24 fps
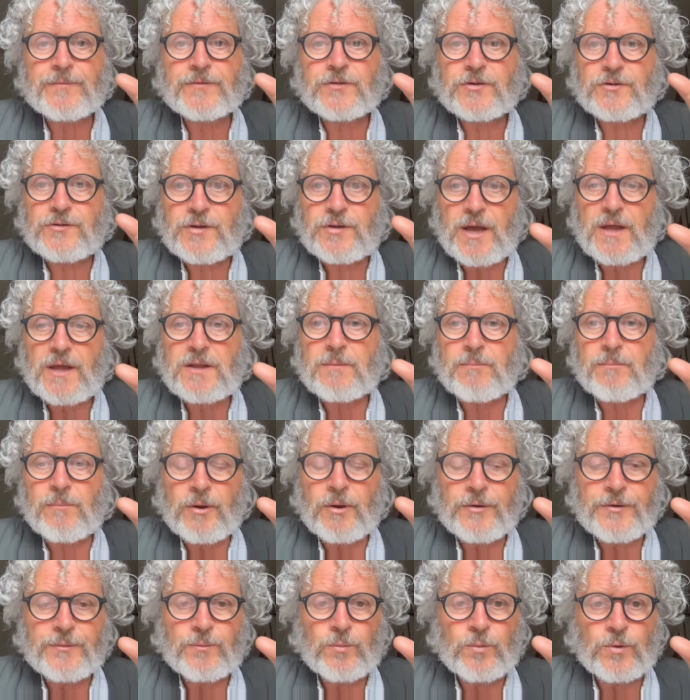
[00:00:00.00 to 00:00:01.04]
Today in the
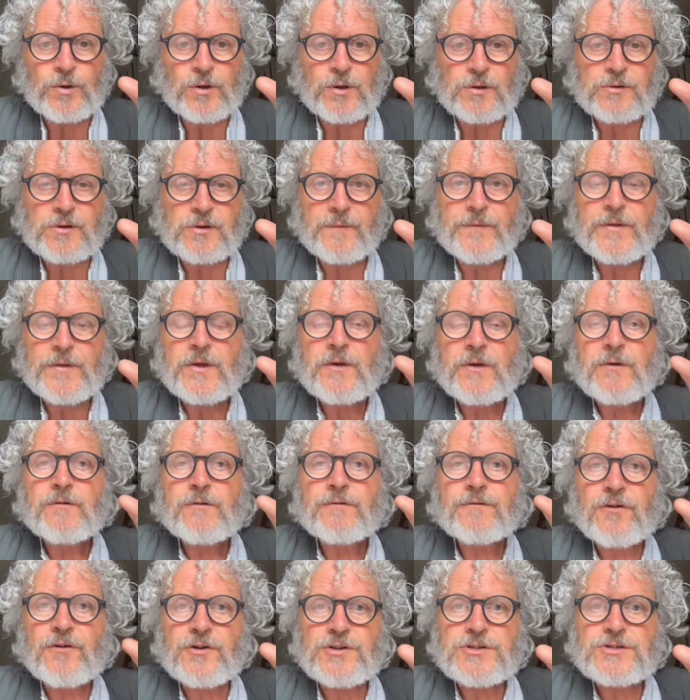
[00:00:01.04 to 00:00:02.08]
modern world,
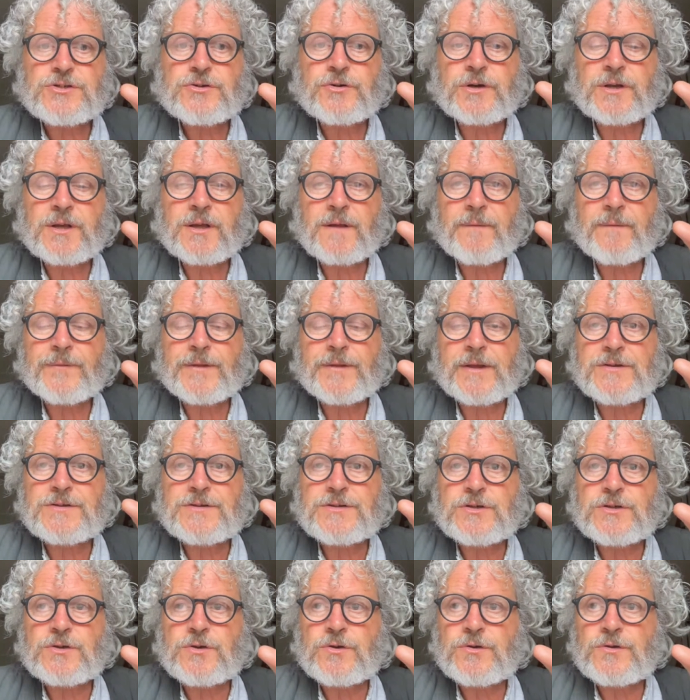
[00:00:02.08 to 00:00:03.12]
fostering
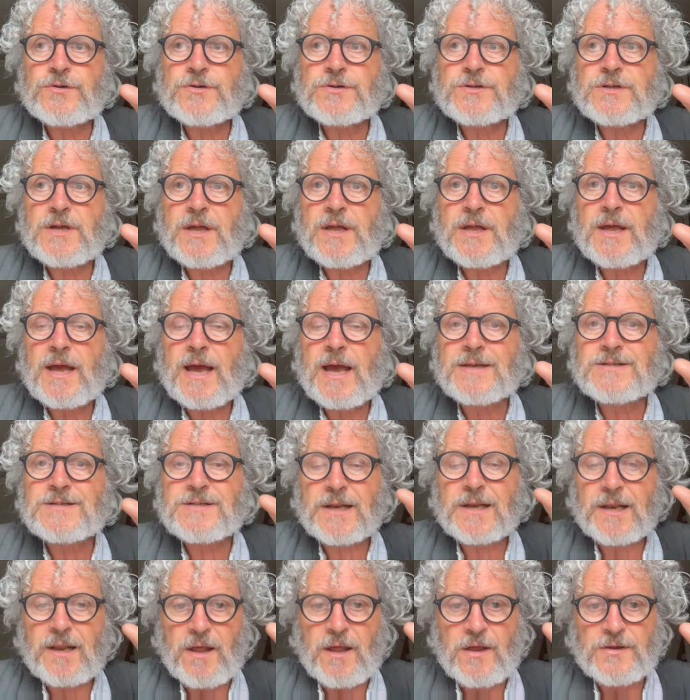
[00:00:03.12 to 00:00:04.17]
is used as a
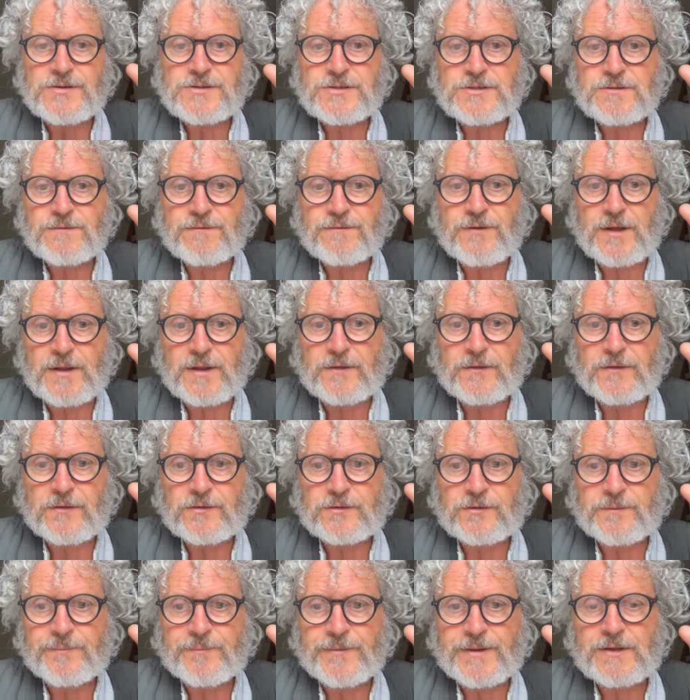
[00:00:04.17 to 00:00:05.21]
last
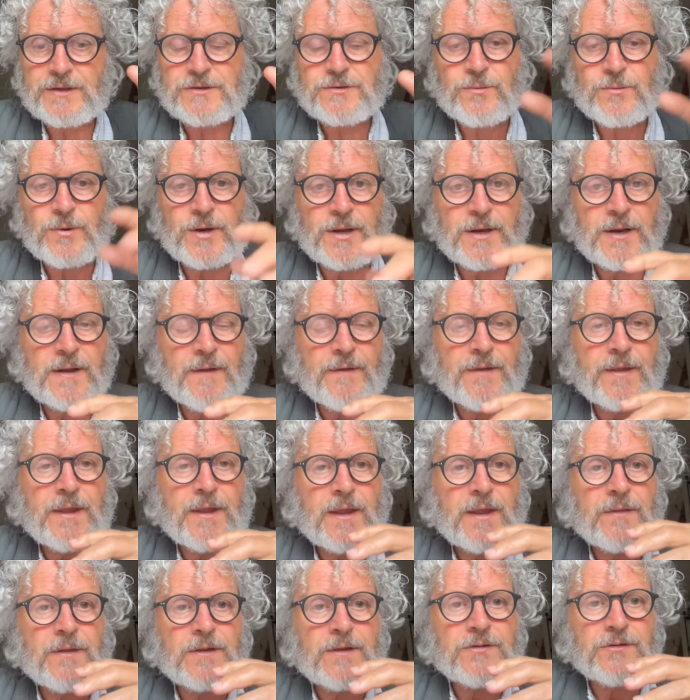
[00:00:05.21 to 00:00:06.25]
defense. It's when
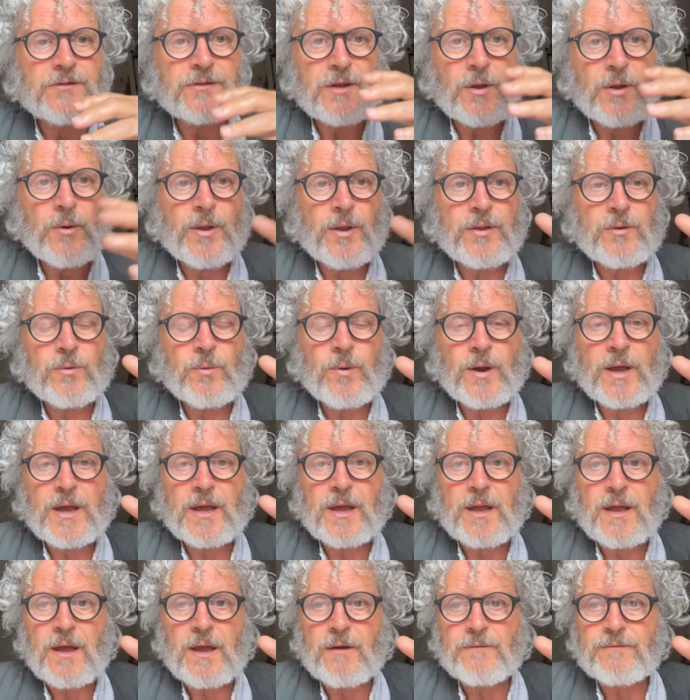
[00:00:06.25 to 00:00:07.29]
there's no other
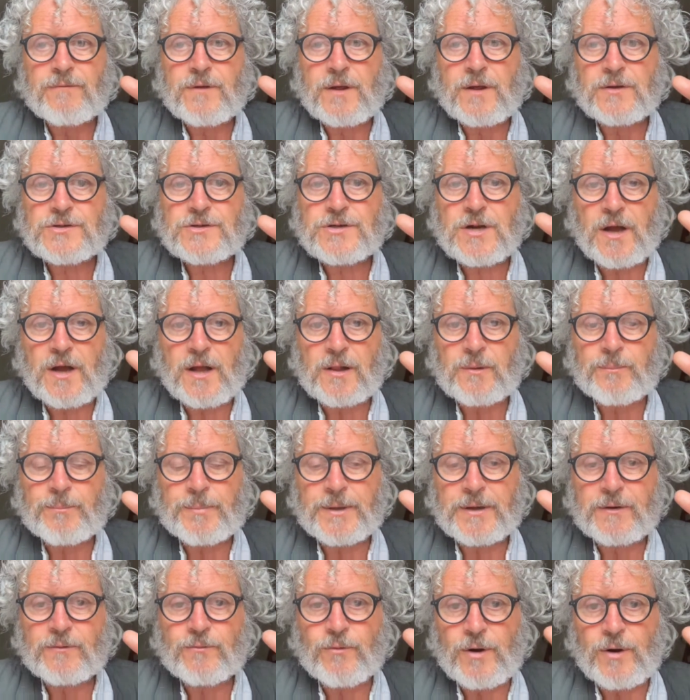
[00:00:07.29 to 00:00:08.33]
way of a child
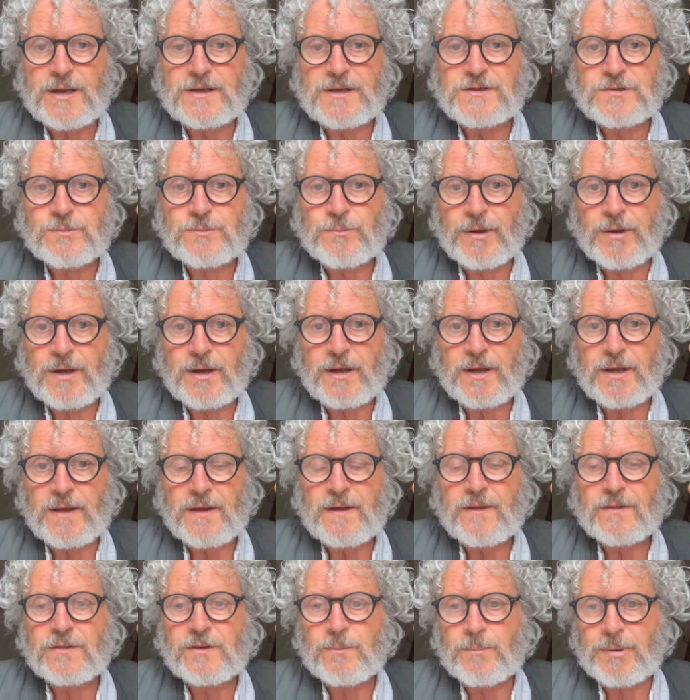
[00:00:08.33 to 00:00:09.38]
being raised by
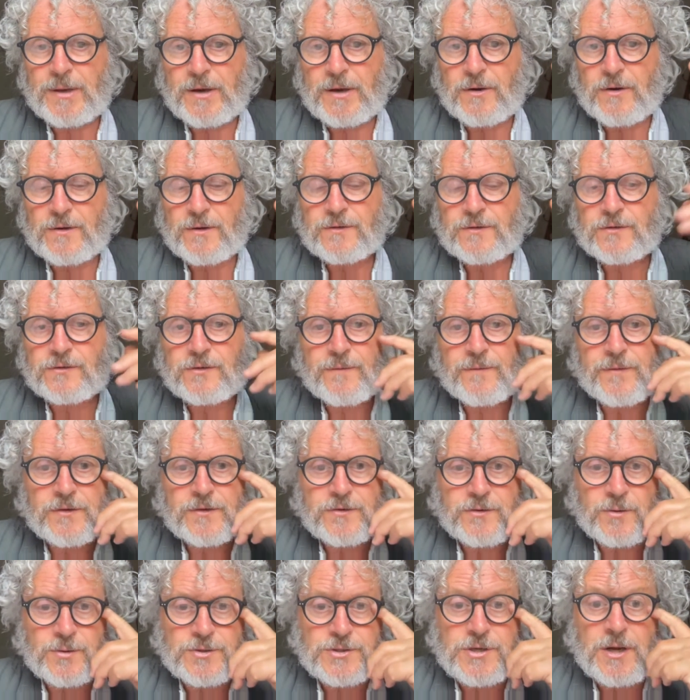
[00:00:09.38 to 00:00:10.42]
the parents.
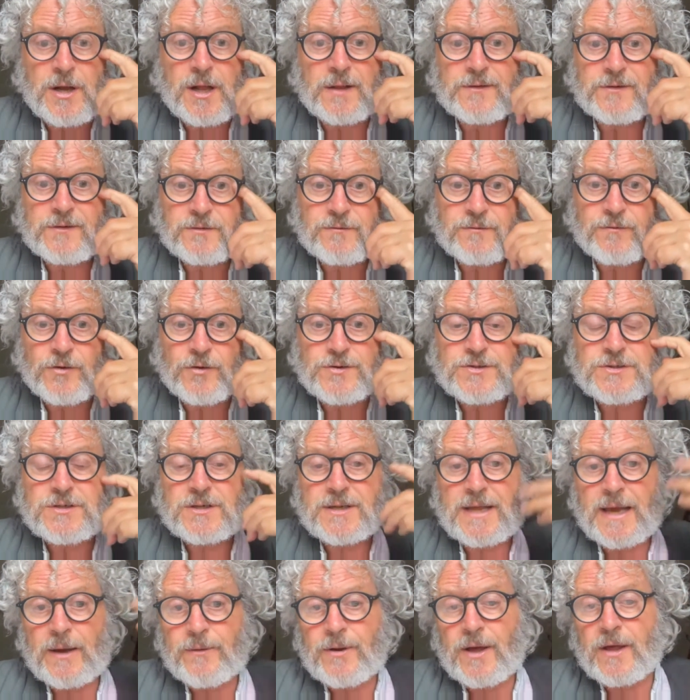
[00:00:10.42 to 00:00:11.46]
So a child is
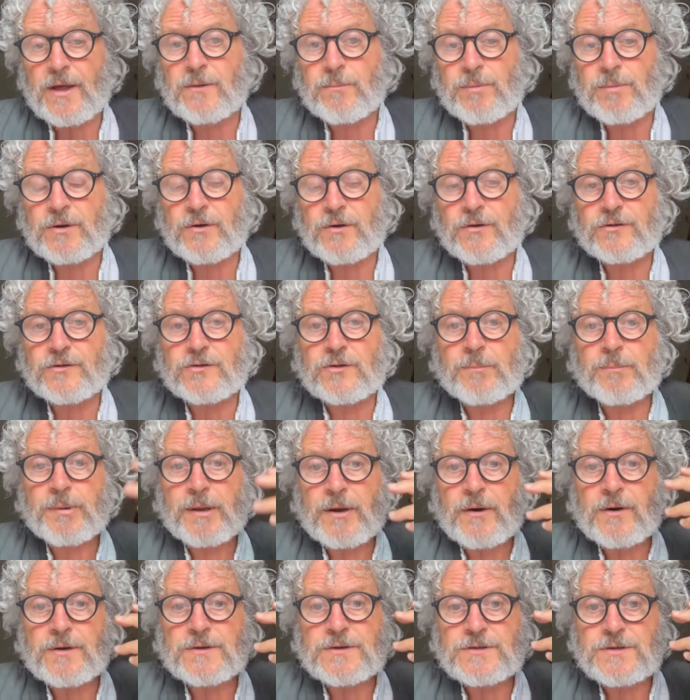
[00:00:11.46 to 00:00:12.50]
fostered out, either because the
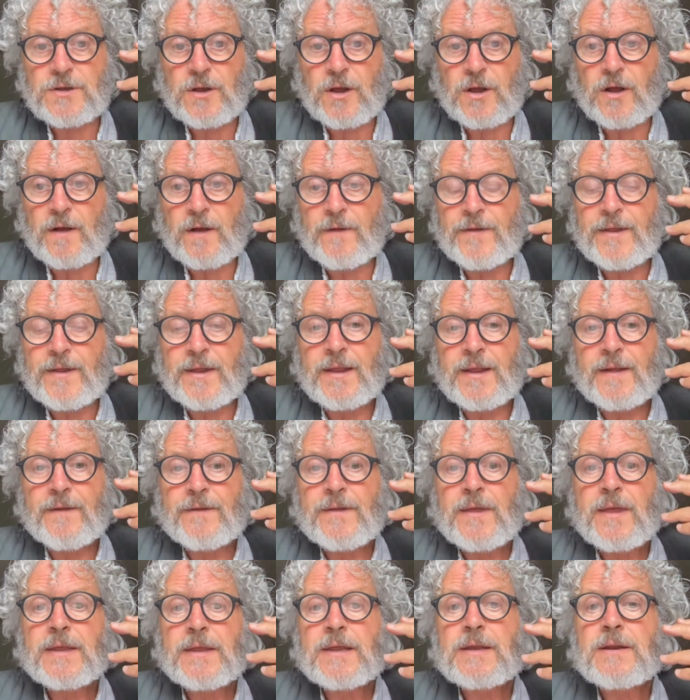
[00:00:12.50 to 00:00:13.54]
parents are
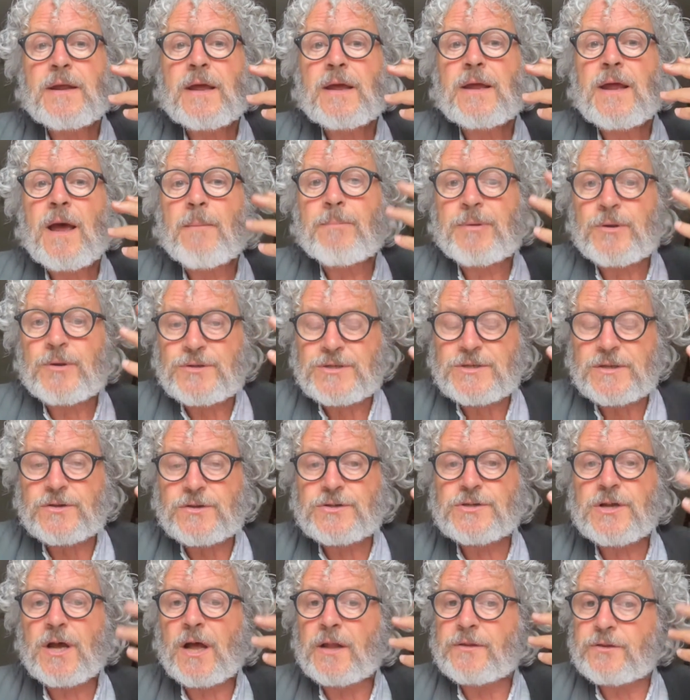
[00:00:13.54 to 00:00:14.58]
abusing the
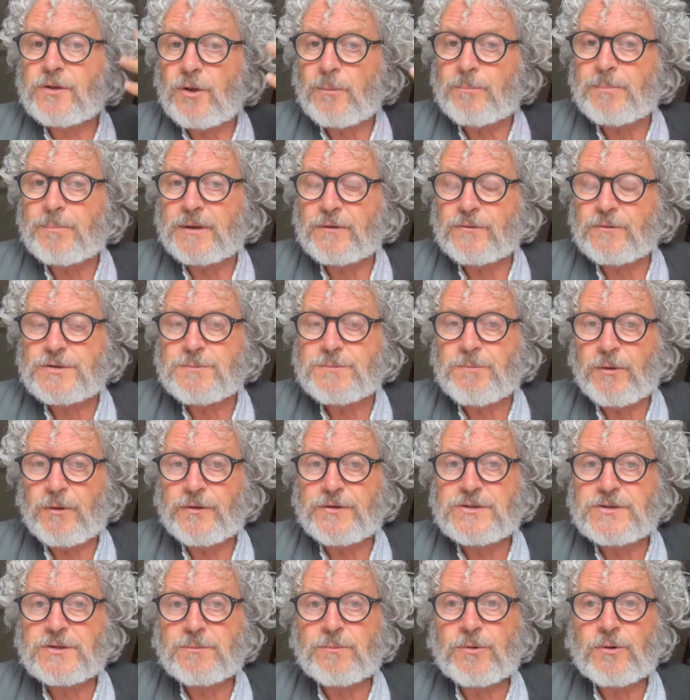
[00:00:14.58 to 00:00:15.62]
child, not being
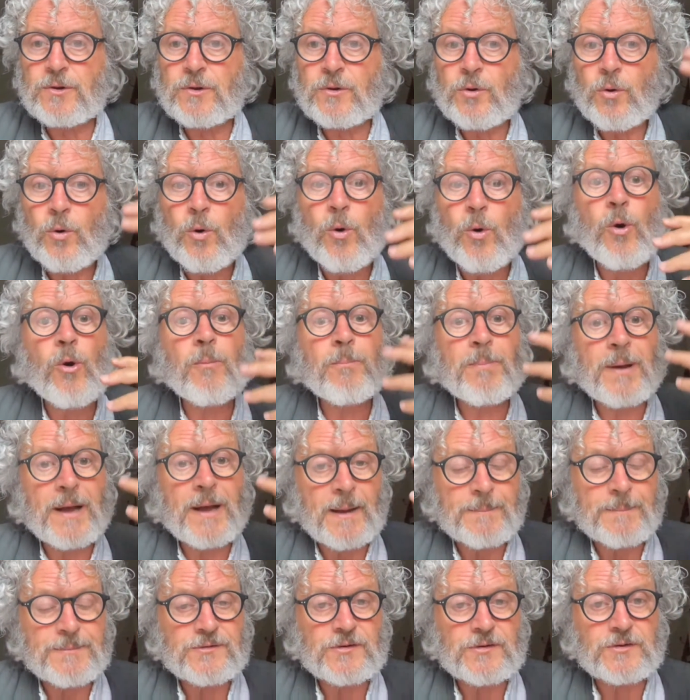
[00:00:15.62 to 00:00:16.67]
responsible, or
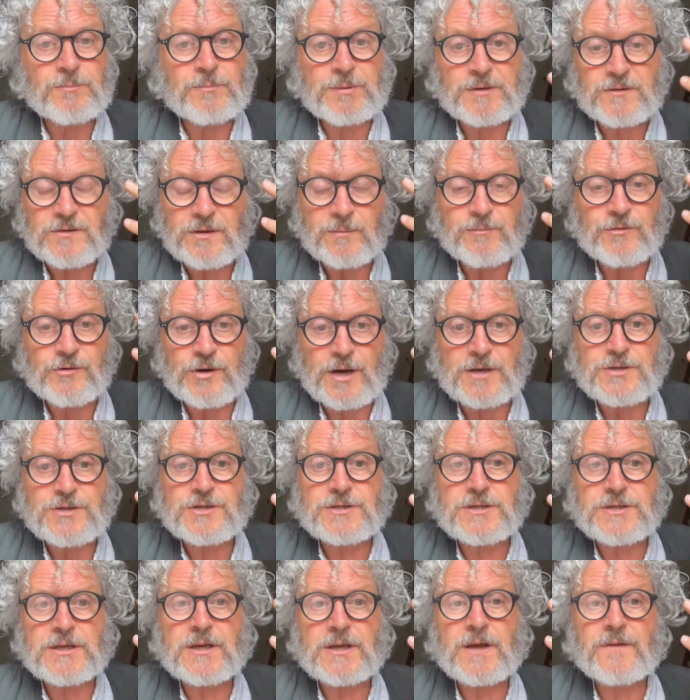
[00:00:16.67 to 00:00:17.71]
perhaps there's been some
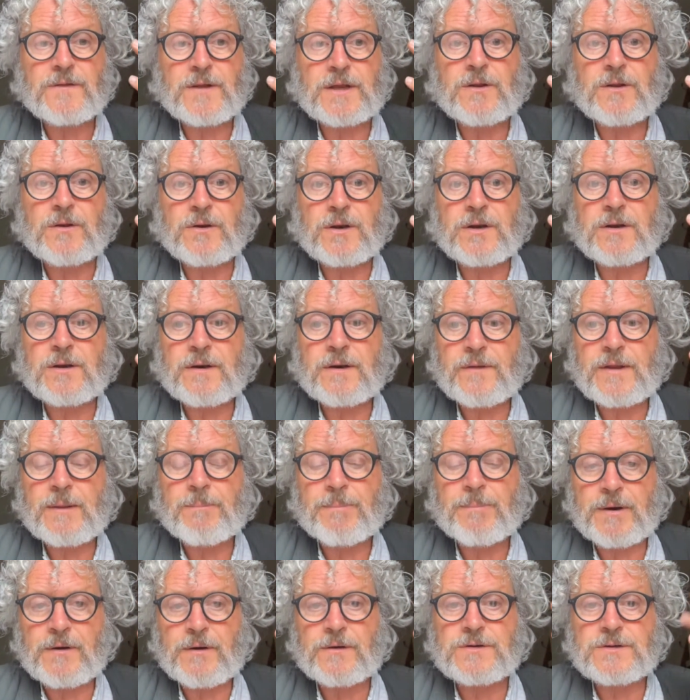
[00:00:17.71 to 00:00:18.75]
tragedy and their
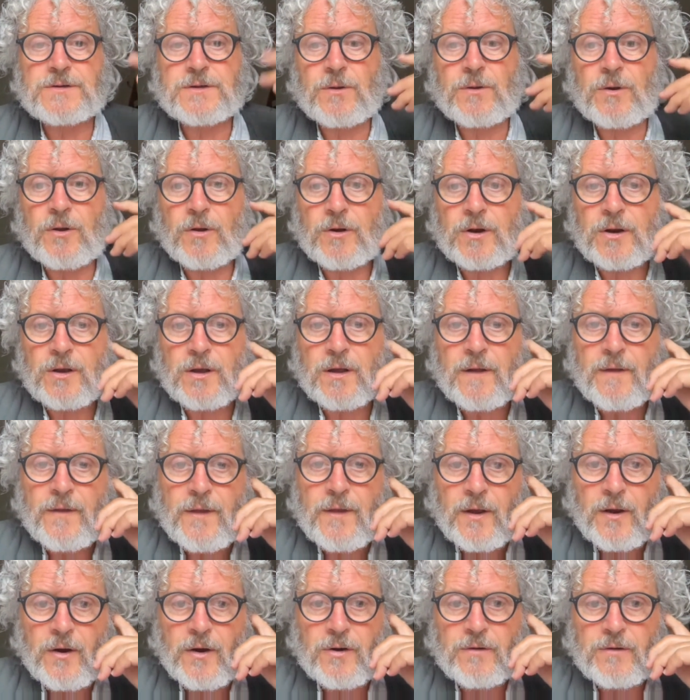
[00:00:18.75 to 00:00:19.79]
parents no longer
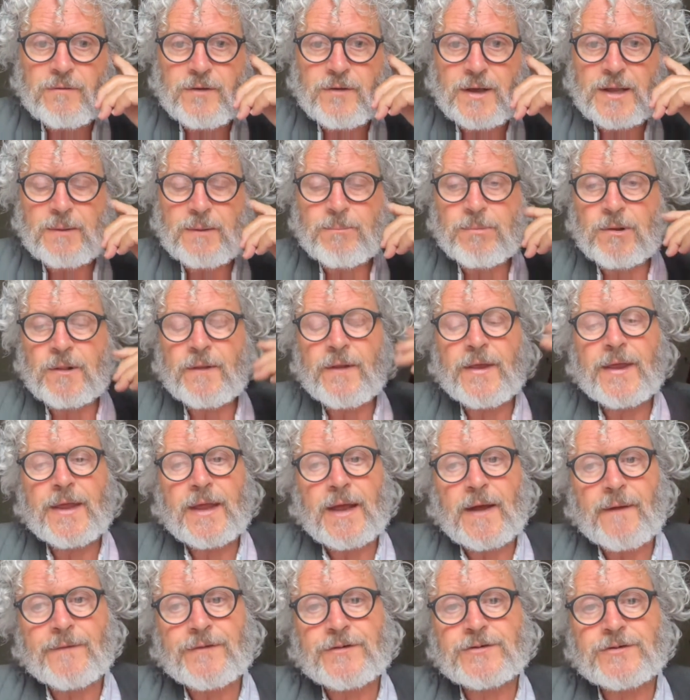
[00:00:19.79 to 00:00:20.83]
are available,
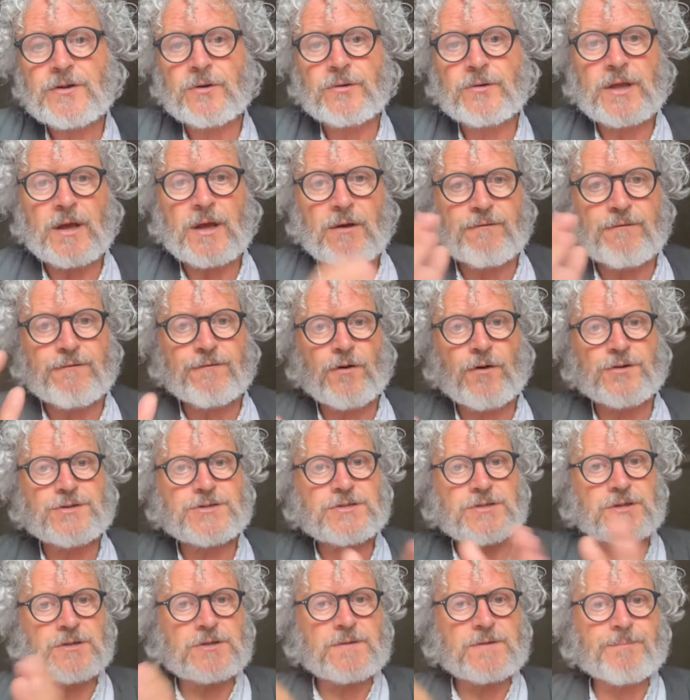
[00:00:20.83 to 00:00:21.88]
and so they are
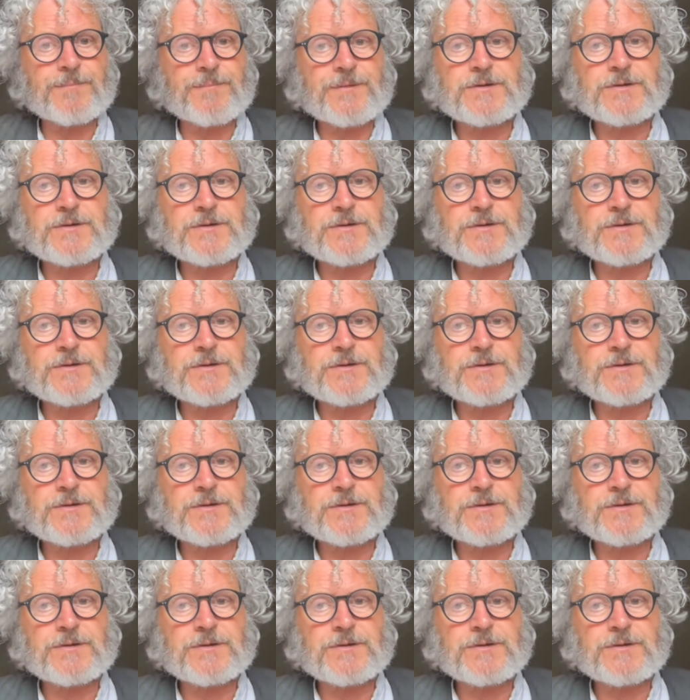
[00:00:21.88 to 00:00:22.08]
fostered.